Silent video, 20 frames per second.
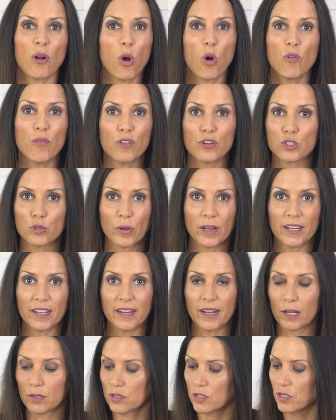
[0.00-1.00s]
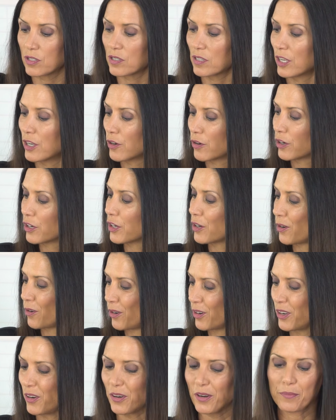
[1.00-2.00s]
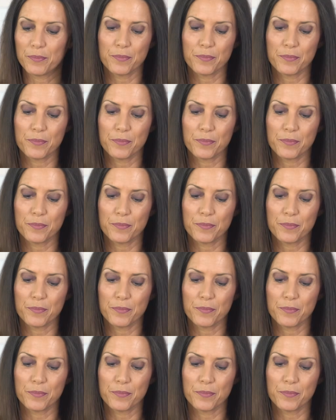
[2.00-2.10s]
over 28 ounces here, here, or here.